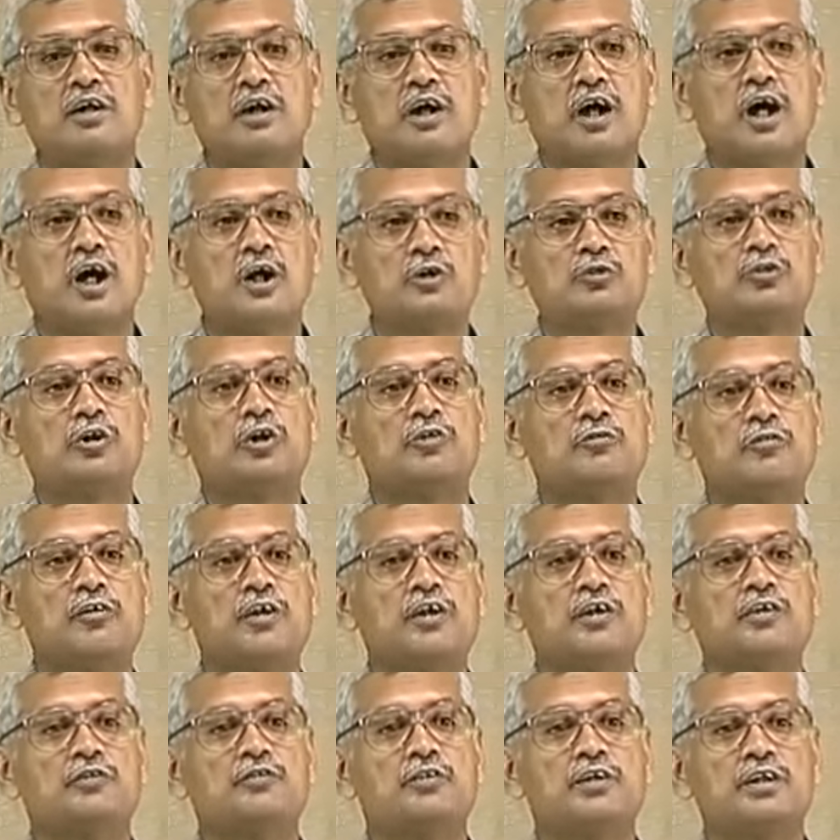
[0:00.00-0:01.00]
how
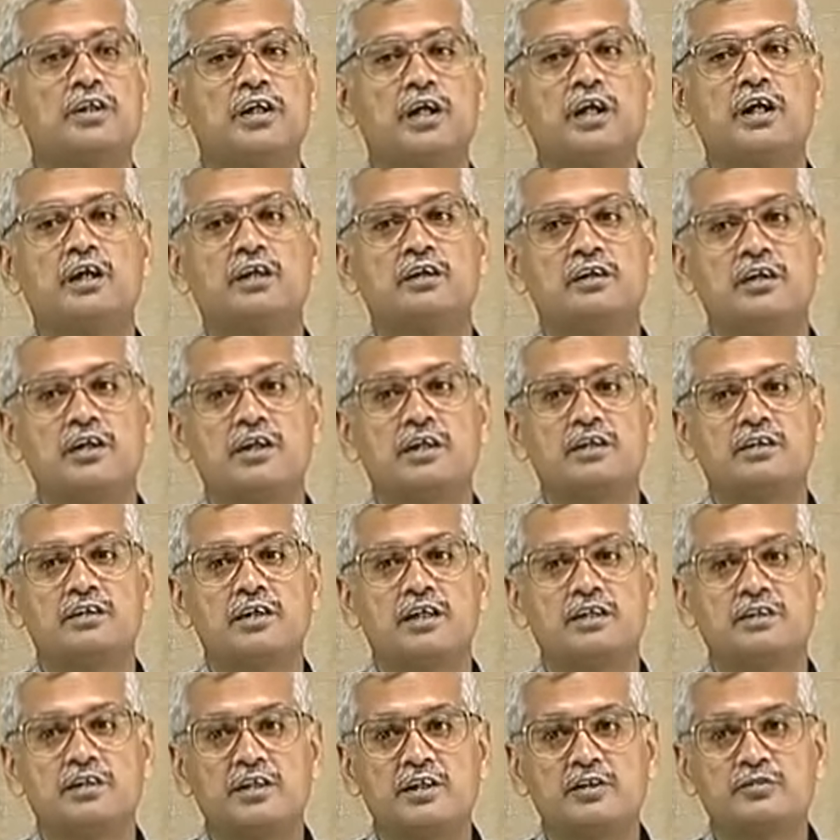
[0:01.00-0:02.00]
confident we are
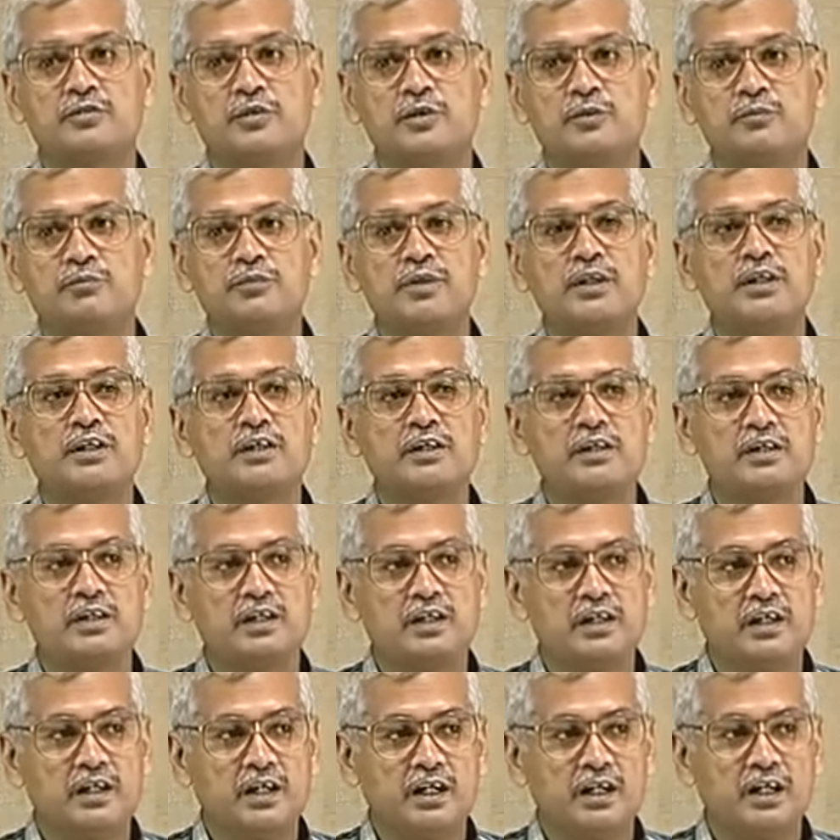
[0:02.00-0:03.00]
that it will be
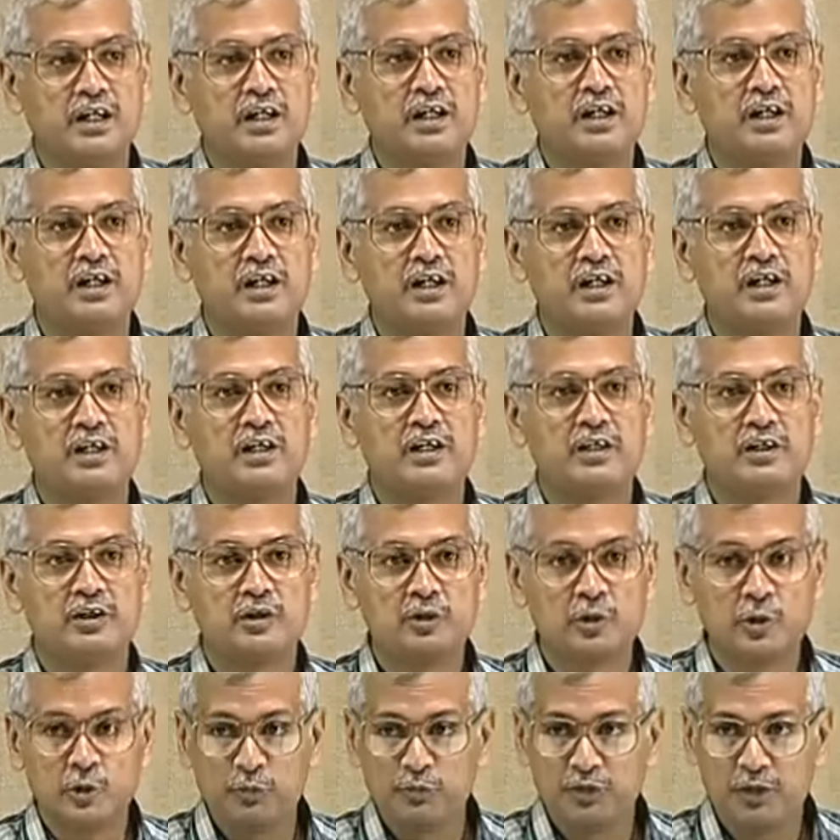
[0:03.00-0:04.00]
a
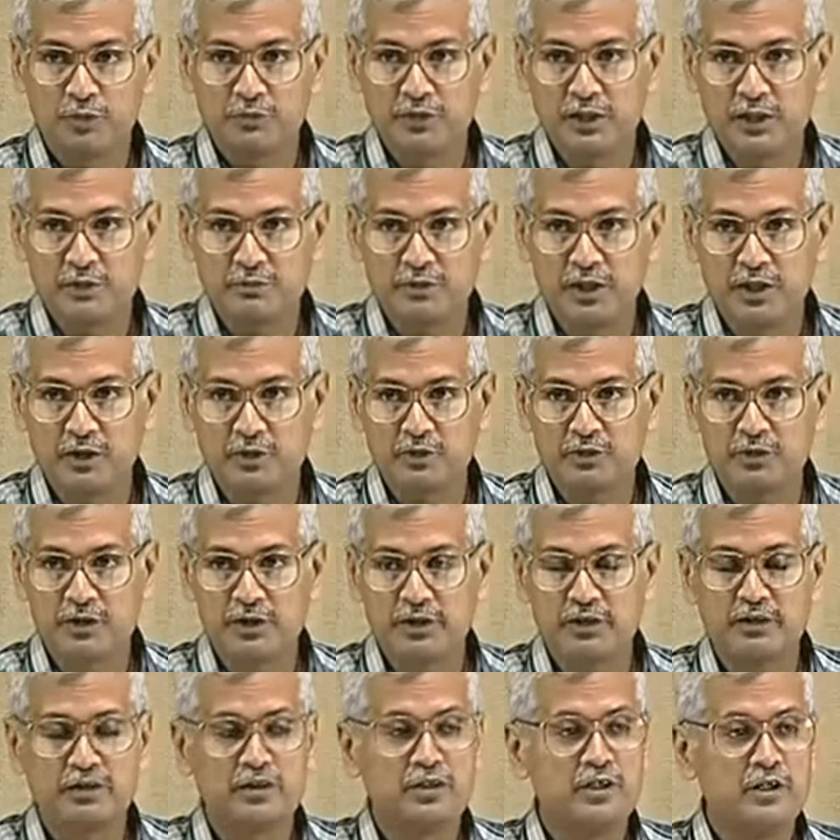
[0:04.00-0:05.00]
global minima
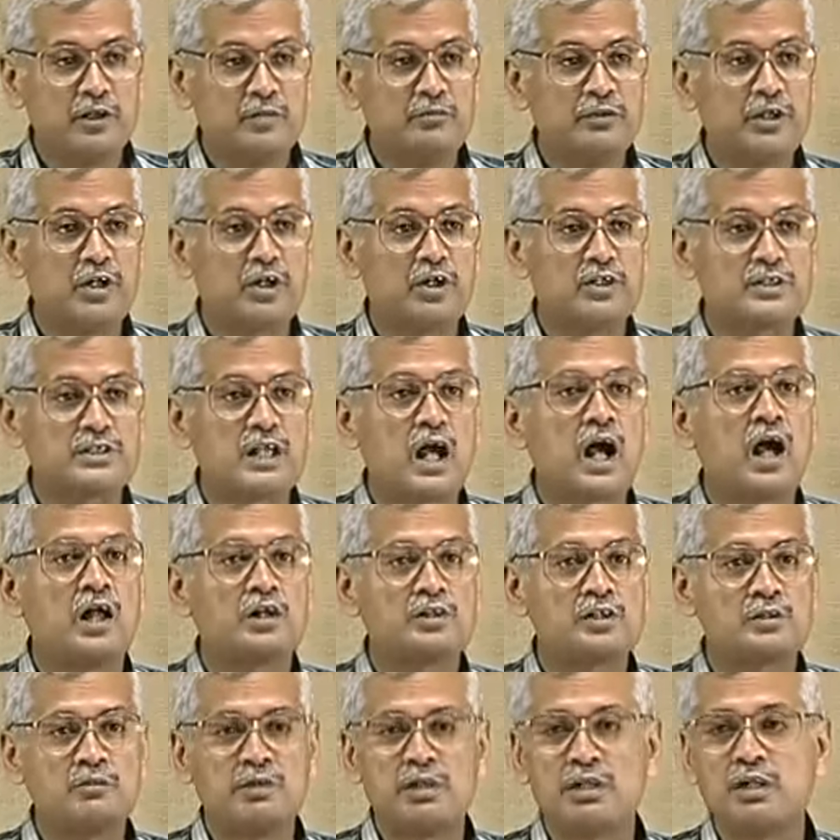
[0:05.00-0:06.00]
only, because
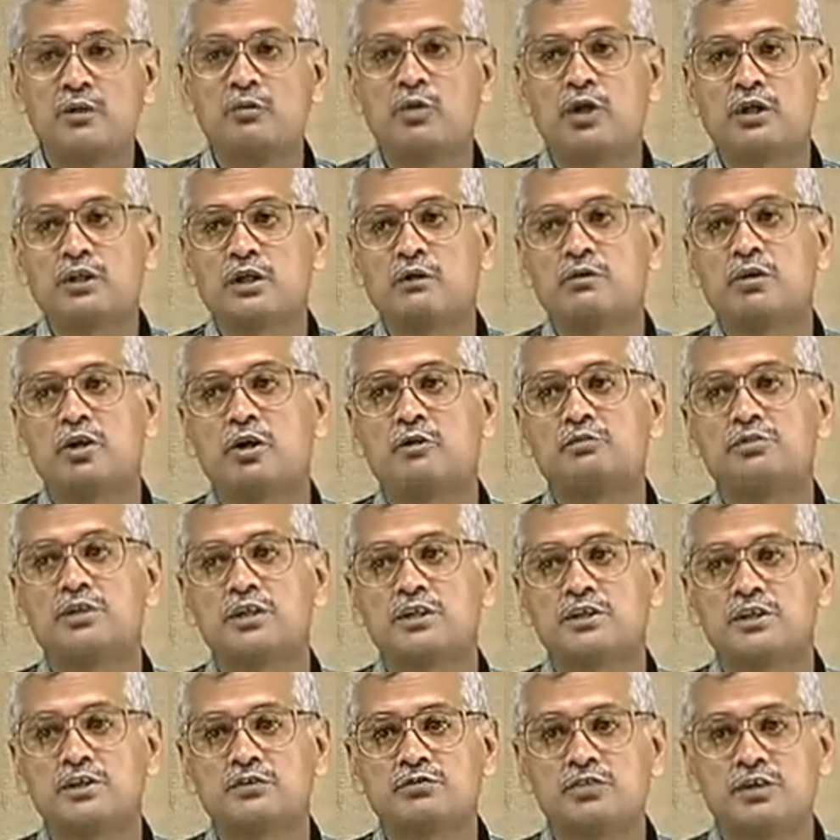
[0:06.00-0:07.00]
ultimately what our
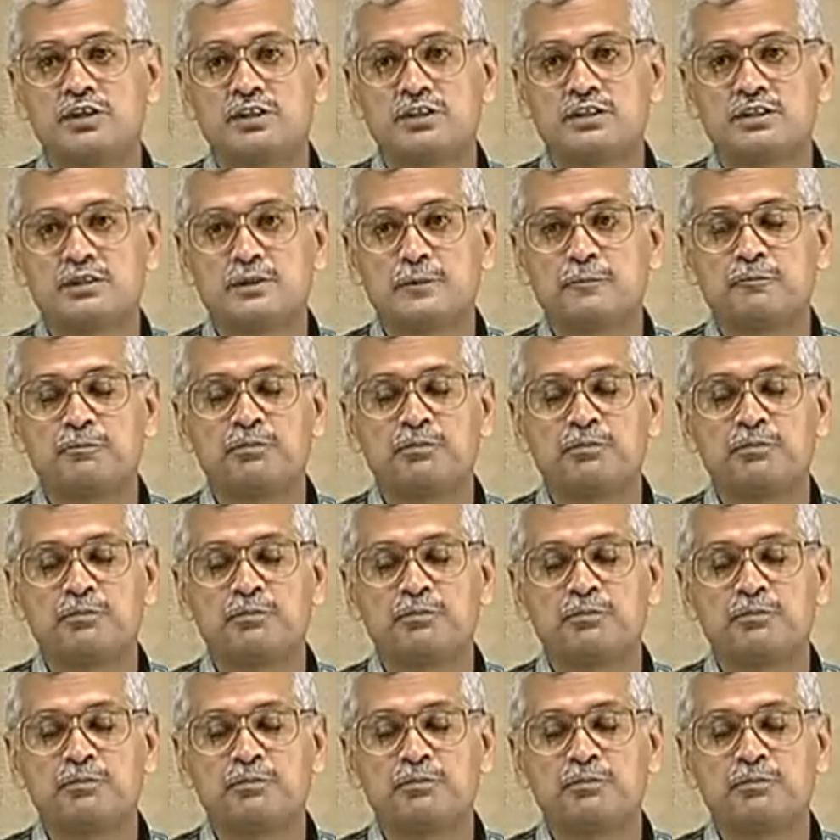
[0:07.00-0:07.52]
objective is?